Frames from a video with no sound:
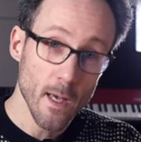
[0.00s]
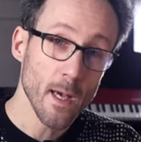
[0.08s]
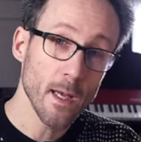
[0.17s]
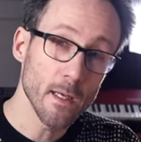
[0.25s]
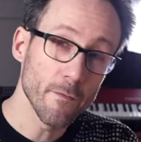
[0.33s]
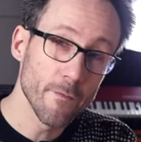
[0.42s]

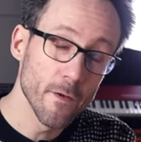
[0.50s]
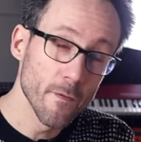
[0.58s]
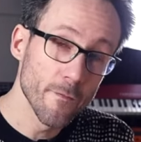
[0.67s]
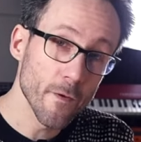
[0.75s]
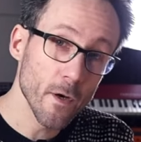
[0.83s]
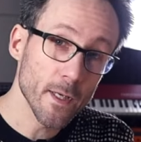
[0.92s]
And if you
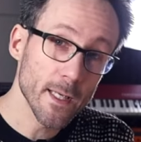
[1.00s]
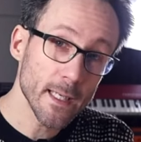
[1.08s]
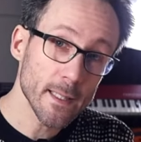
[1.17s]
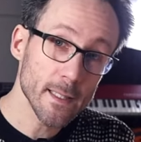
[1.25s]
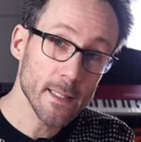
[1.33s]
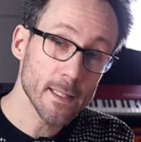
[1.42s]

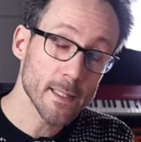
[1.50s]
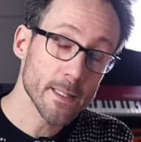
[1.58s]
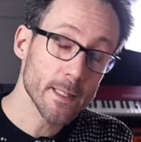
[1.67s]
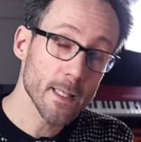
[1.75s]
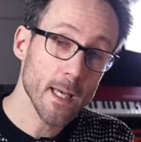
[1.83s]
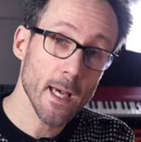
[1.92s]
forget
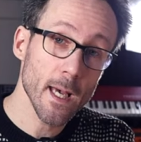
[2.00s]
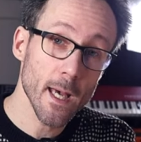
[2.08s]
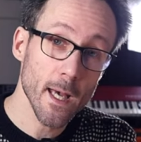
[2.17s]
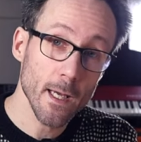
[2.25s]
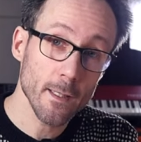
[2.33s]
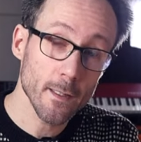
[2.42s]
this
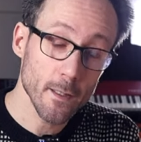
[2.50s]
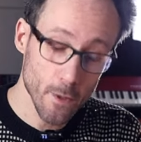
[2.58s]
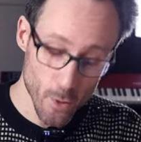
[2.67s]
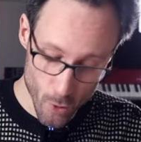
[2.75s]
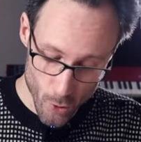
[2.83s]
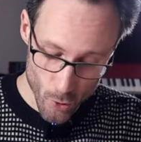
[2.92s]
and
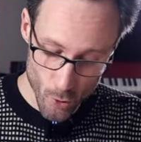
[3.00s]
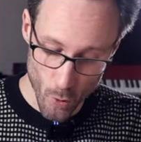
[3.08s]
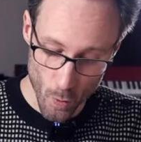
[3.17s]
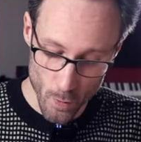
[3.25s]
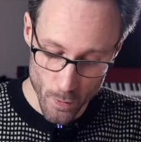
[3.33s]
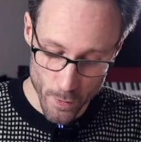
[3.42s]
you
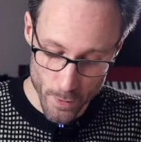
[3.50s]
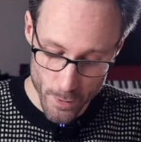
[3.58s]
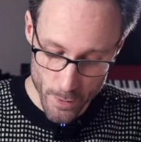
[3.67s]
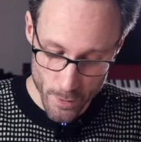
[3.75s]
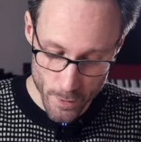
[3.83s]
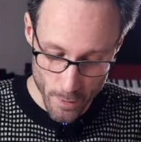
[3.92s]

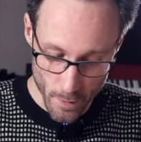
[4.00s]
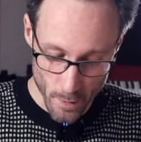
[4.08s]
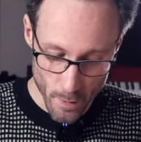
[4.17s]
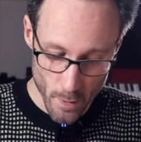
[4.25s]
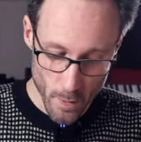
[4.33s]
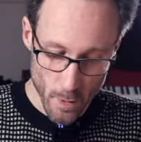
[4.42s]
soldered
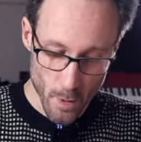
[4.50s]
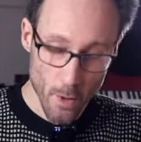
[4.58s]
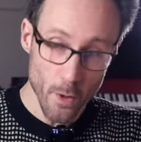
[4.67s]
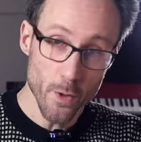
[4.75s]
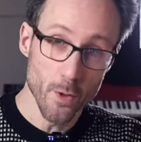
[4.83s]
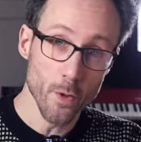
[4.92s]

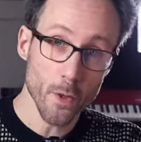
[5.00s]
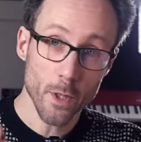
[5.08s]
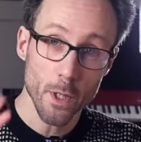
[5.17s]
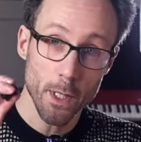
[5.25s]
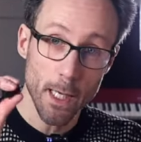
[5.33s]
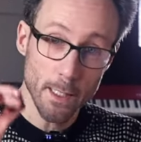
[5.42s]
your
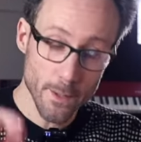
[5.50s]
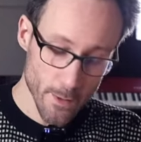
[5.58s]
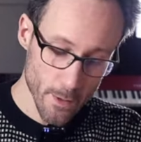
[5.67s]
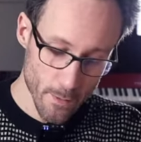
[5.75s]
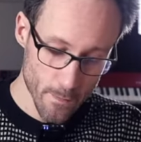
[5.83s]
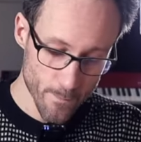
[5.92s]

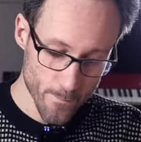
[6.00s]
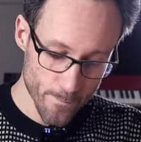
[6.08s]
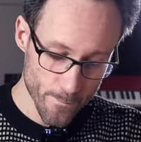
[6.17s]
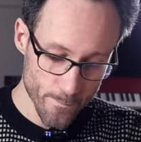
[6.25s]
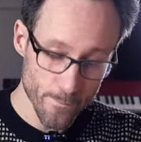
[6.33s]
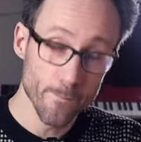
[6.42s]
connector,
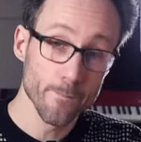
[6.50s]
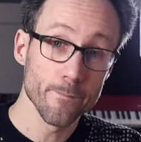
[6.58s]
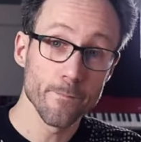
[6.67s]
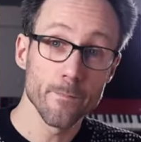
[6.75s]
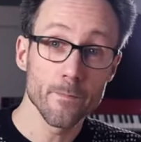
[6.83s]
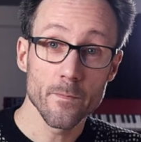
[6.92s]

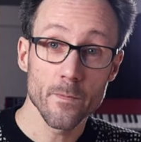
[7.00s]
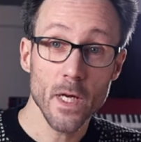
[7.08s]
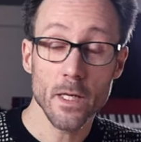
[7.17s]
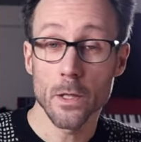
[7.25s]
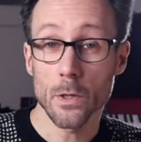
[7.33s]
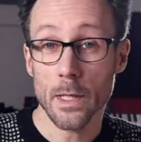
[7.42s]

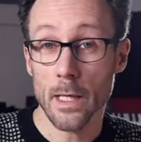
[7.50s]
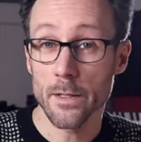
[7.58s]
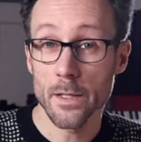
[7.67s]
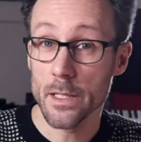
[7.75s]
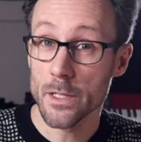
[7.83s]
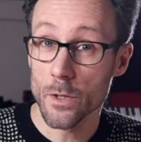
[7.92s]
then you
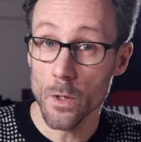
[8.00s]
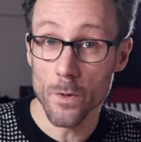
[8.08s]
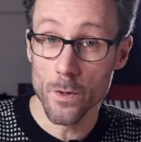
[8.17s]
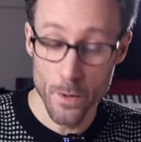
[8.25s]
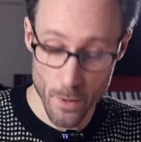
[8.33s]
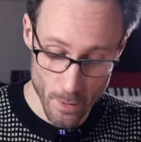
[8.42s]
can
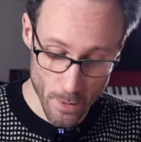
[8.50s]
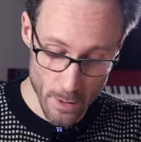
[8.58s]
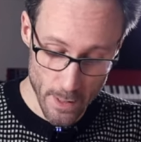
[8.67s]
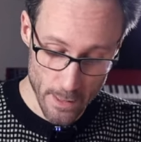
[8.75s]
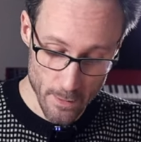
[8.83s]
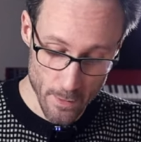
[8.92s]
desolder your
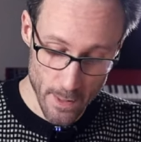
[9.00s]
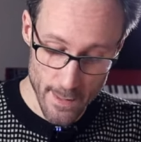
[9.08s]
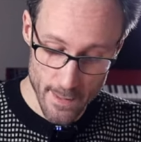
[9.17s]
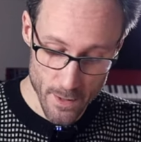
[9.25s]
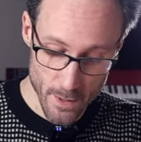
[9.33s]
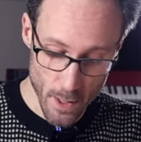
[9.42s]
connector
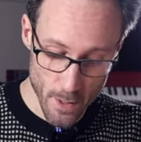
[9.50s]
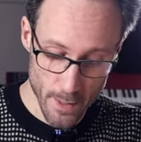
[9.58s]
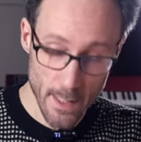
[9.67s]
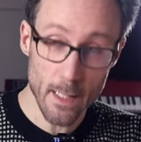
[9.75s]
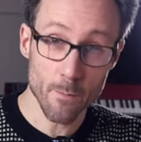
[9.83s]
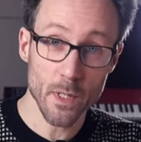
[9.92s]
and start
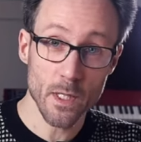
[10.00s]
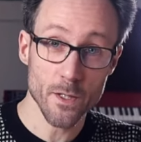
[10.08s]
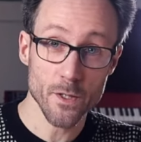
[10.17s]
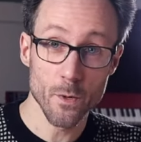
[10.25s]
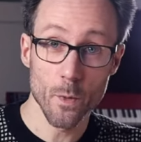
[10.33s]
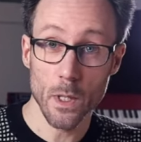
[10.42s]
again
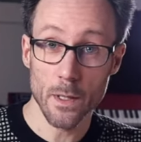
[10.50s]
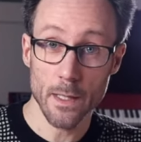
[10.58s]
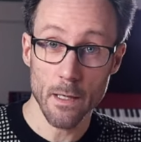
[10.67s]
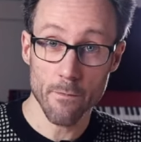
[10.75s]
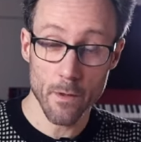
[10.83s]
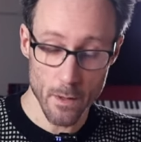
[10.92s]
because you will
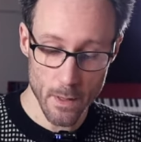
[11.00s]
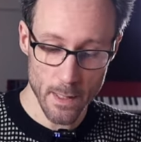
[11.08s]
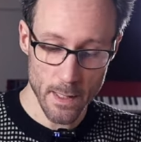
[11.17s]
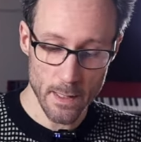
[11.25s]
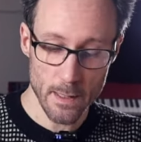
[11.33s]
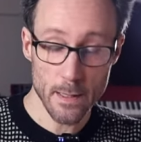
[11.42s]
never
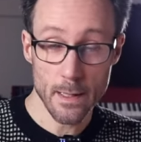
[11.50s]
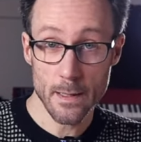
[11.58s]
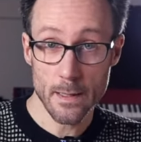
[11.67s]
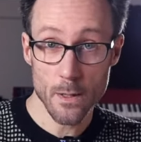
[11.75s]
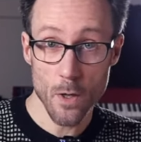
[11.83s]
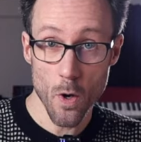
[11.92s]
get
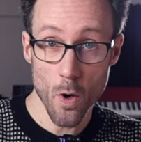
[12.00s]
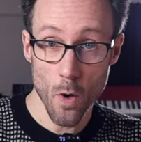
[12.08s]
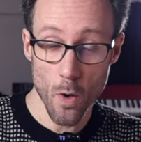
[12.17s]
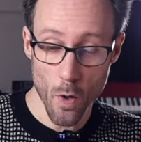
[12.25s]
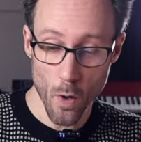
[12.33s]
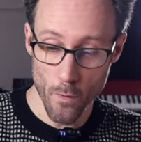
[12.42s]
it
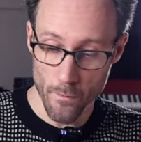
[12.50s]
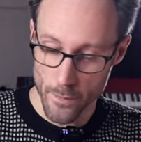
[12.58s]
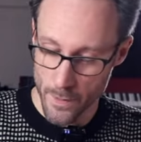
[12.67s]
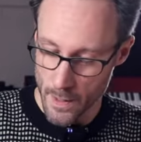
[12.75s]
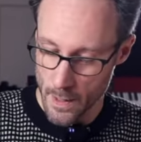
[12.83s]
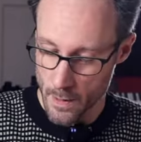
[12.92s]

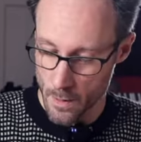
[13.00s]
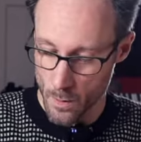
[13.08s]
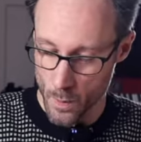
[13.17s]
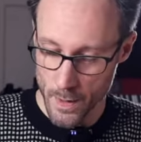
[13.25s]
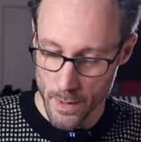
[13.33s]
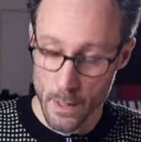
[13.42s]
over there
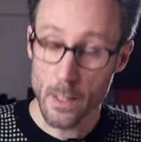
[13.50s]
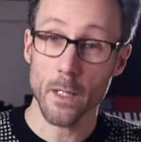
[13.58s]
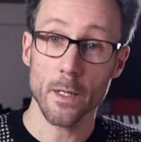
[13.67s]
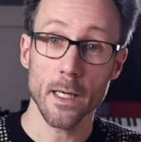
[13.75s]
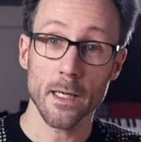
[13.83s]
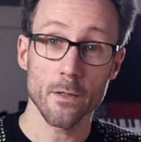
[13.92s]
with the
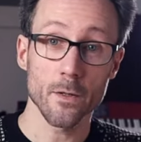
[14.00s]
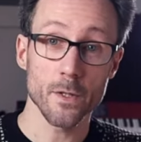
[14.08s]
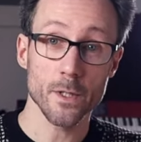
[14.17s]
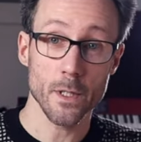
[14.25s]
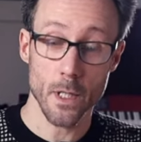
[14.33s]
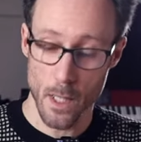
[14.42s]

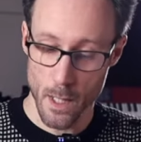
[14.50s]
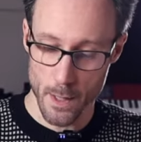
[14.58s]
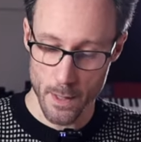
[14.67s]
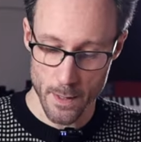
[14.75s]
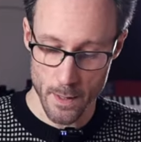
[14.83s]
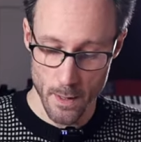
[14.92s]
connectors on
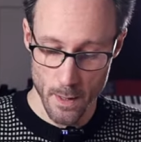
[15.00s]
it.